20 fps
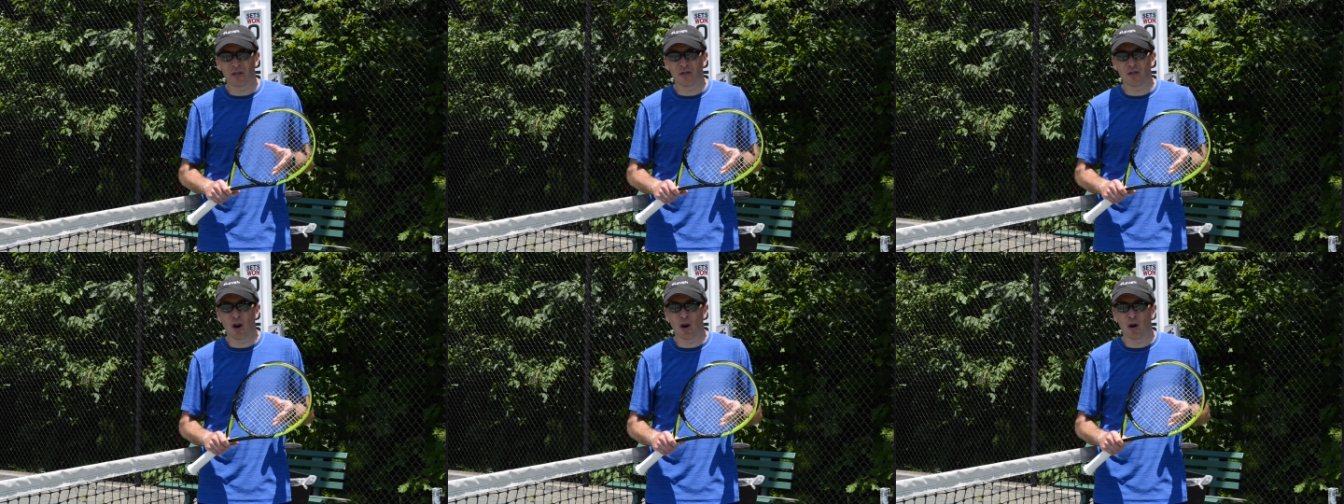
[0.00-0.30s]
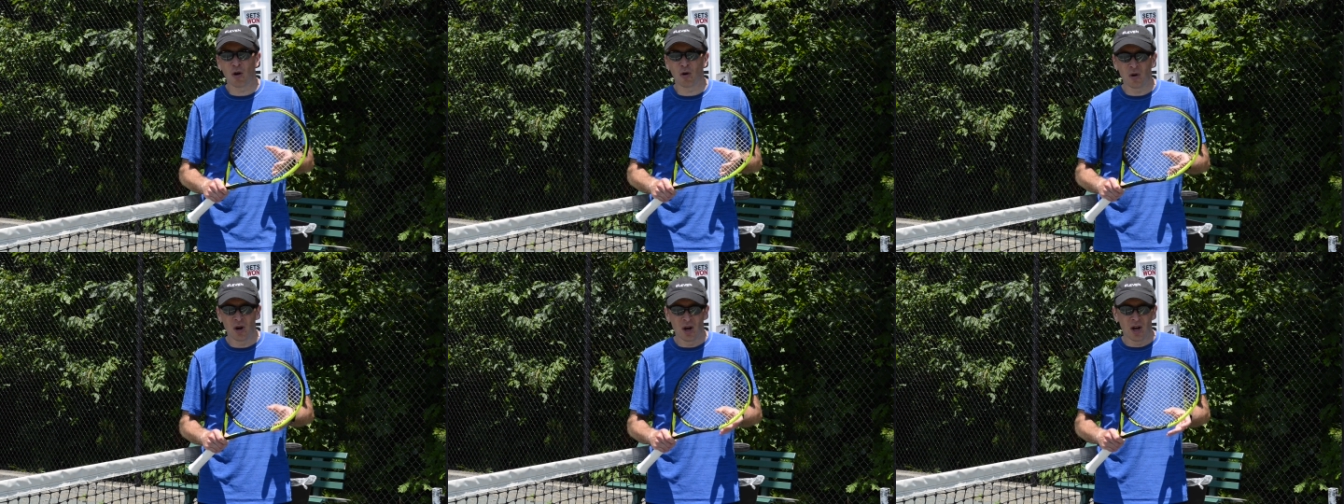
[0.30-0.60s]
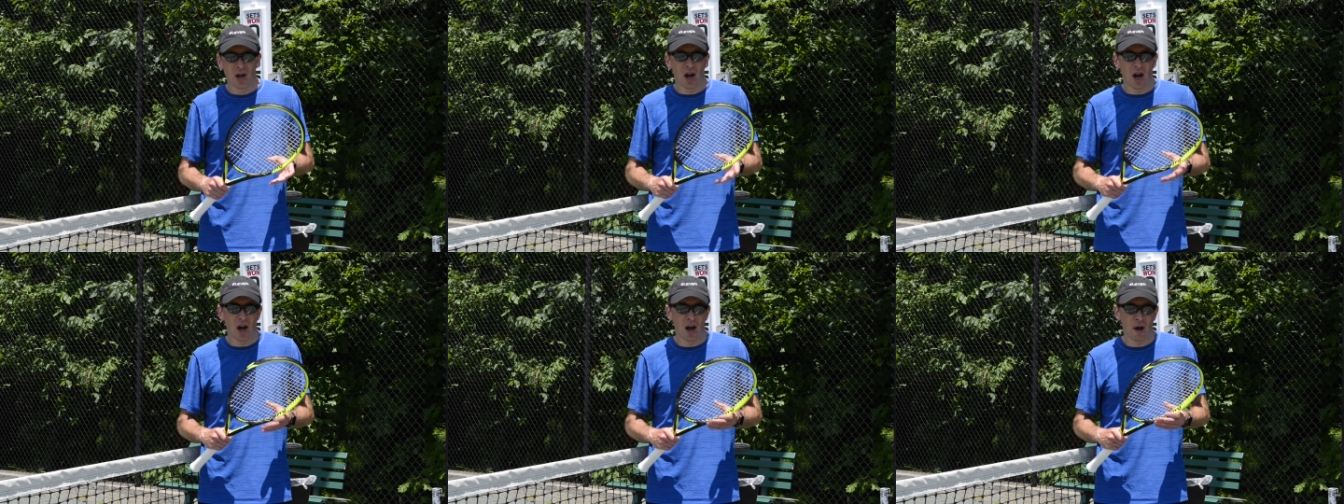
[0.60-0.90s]
so
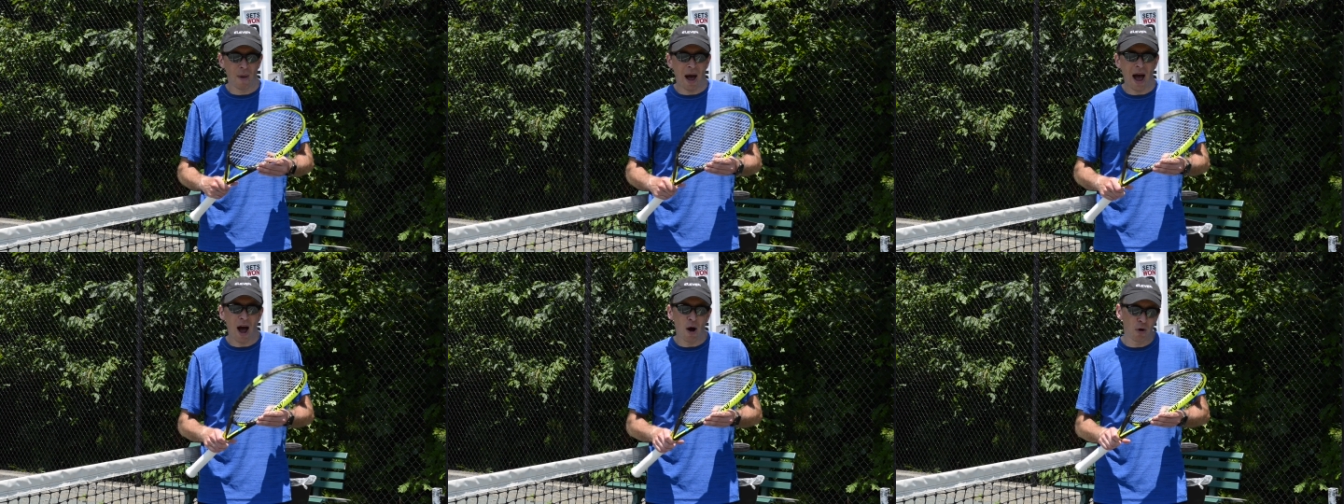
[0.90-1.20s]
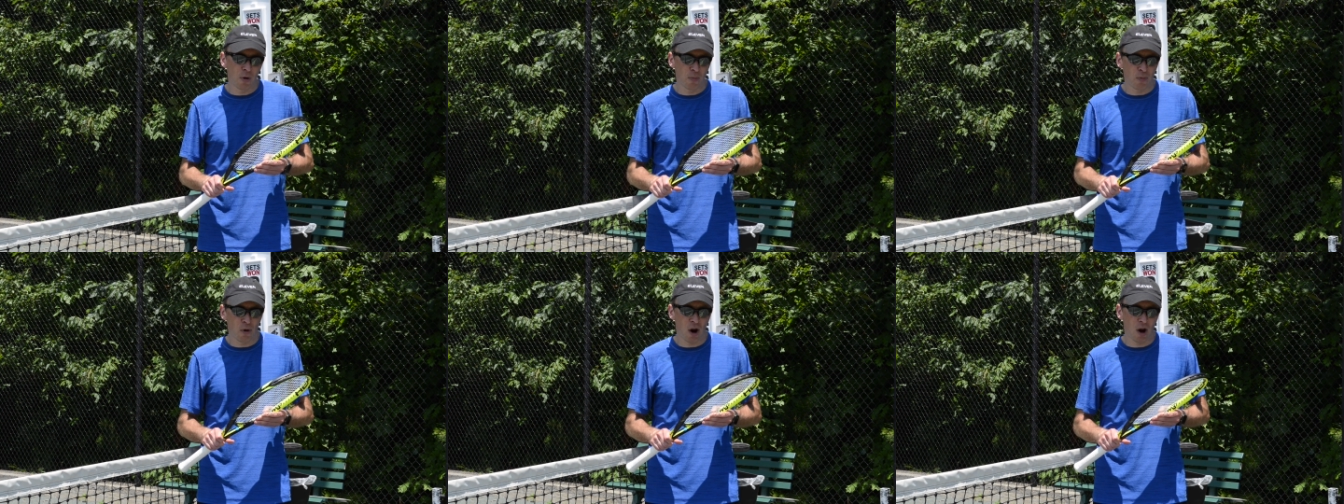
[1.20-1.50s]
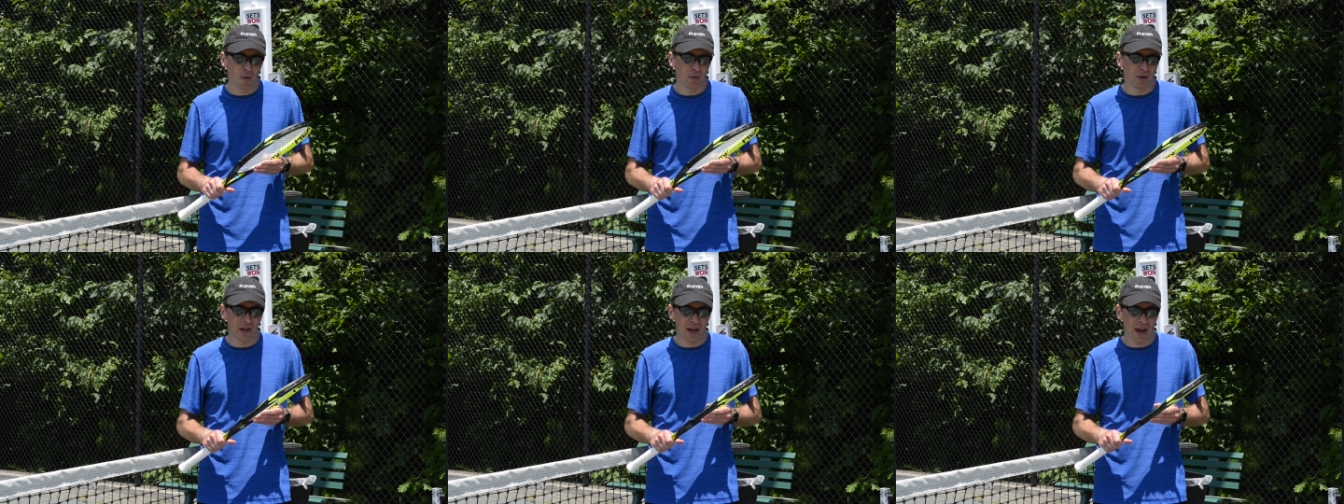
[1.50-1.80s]
I would
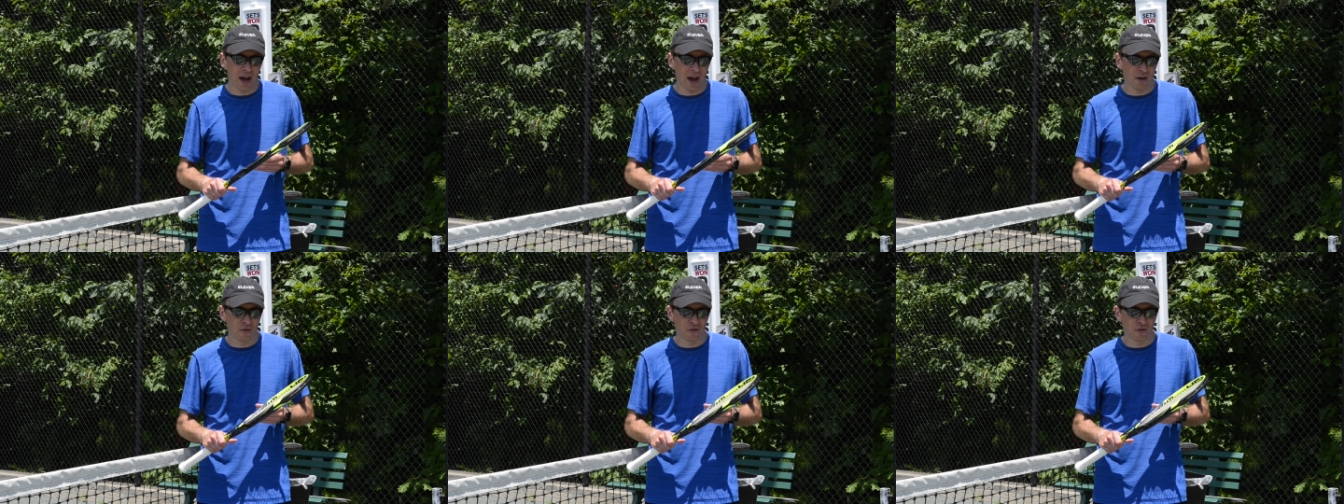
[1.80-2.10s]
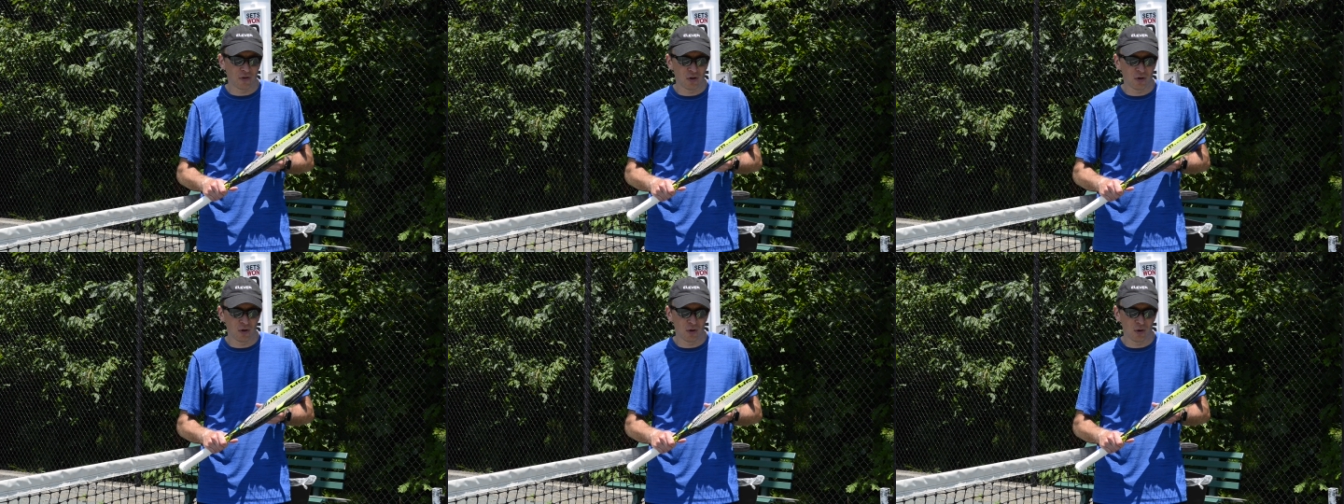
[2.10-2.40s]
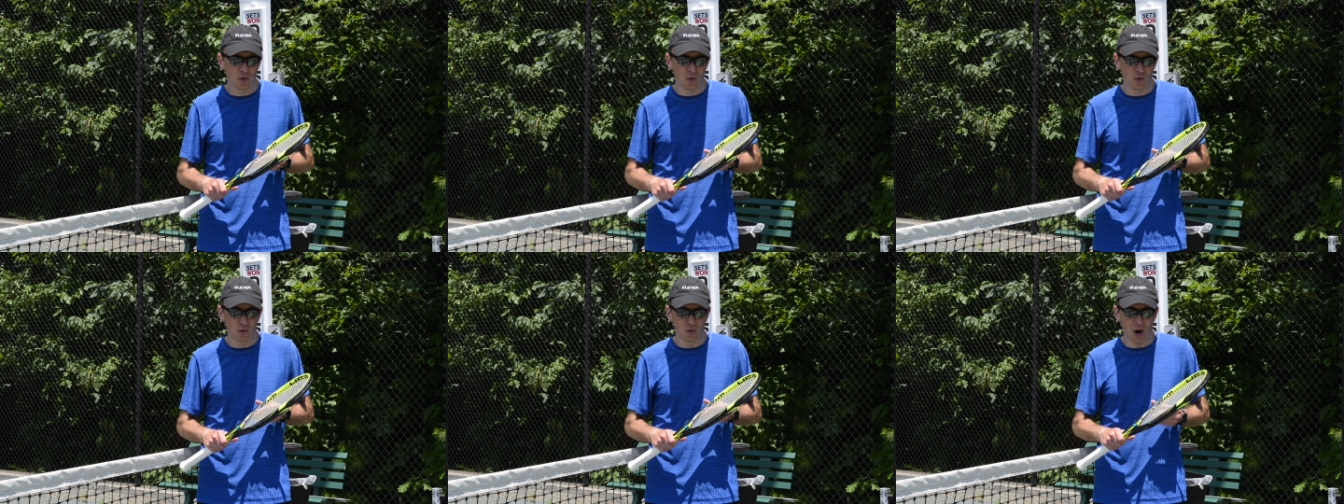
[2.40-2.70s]
probably have
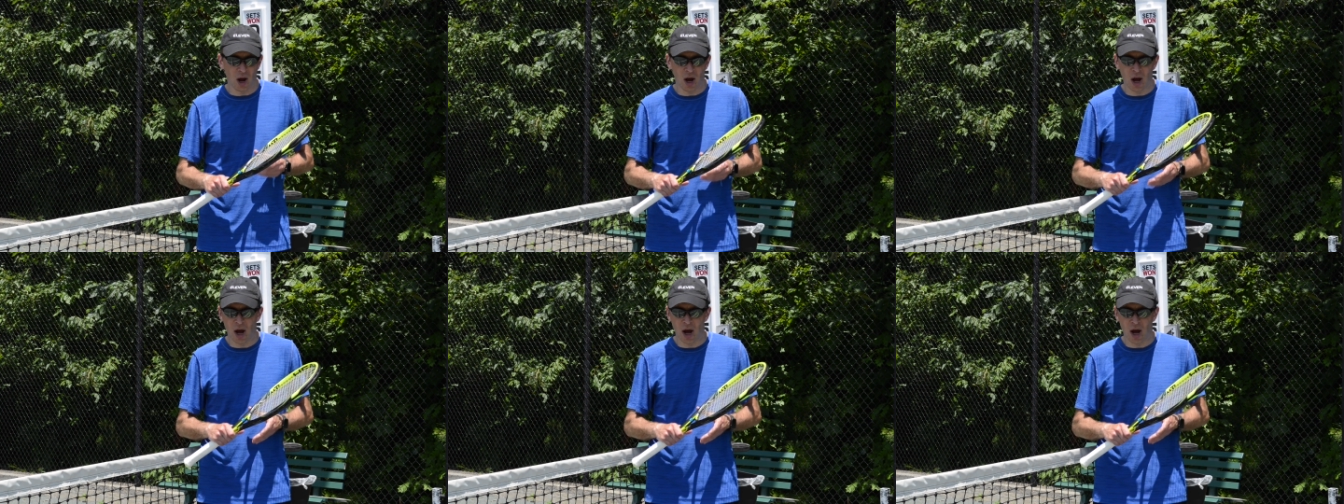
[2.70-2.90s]
to